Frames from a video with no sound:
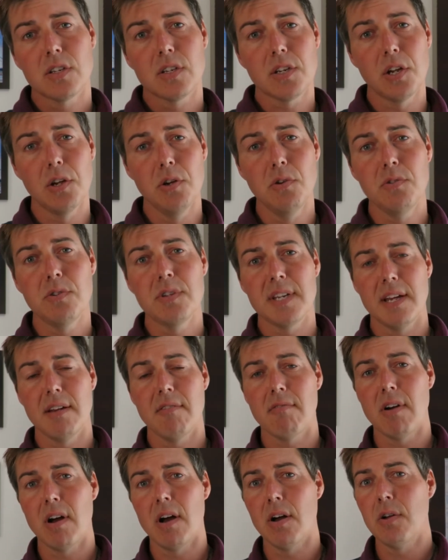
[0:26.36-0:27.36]

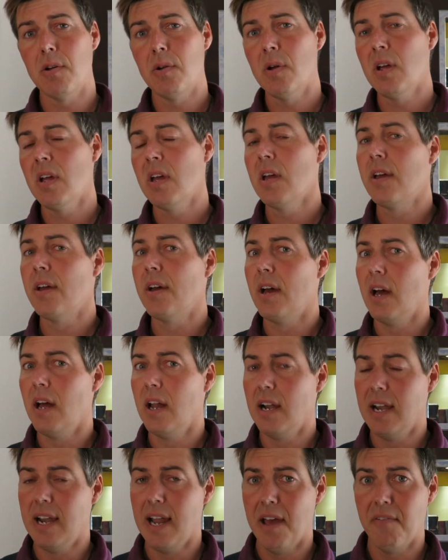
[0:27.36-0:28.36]

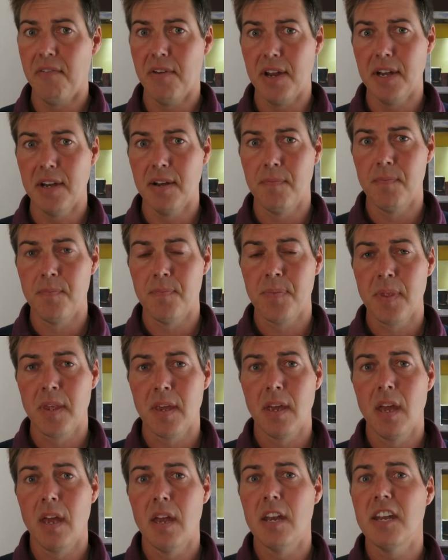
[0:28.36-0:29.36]
2011.
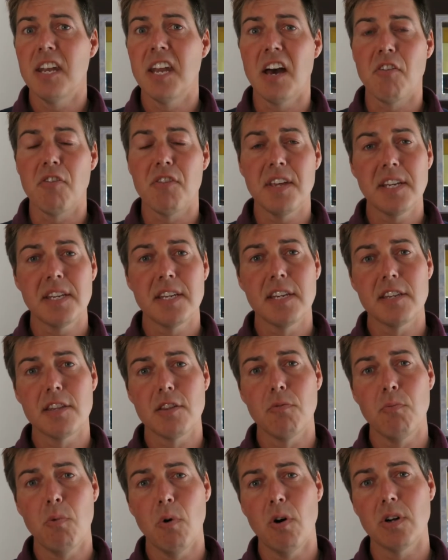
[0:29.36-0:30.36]
Now this is
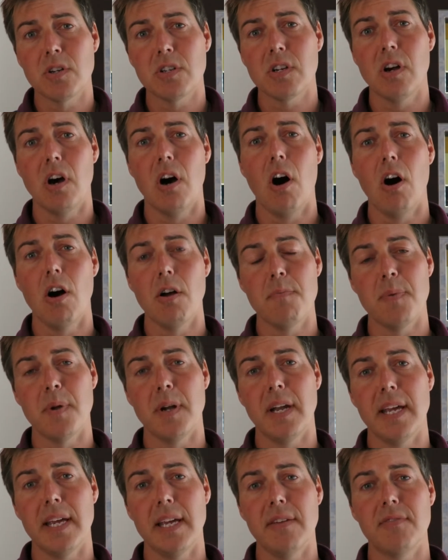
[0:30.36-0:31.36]
the watch I
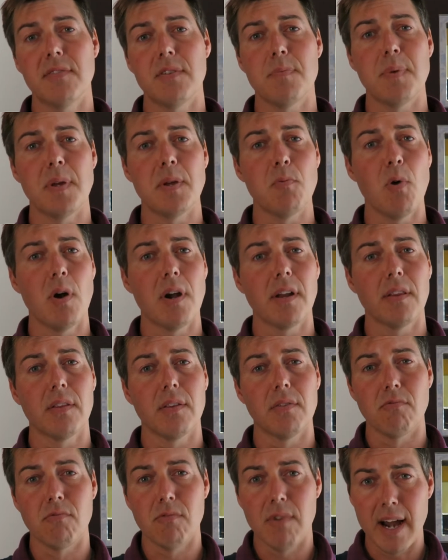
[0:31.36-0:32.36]
believe to be one of
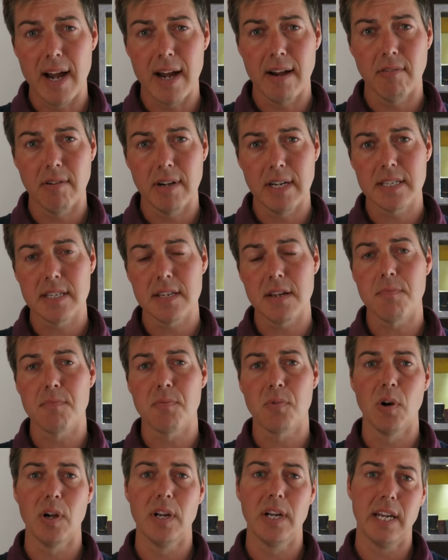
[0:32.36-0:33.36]
the rarest
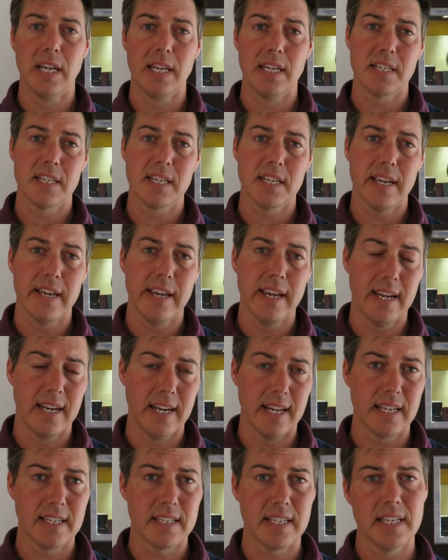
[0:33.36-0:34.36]
Breitlings
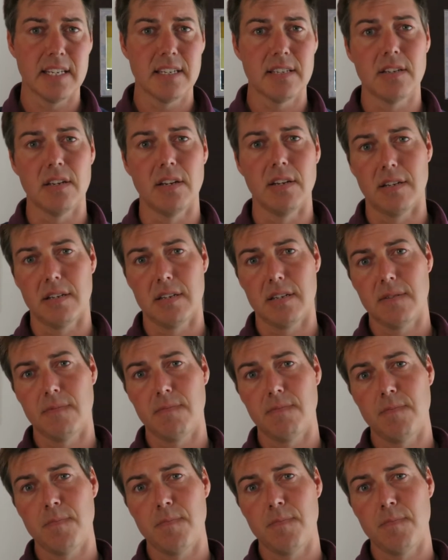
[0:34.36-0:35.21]
in existence.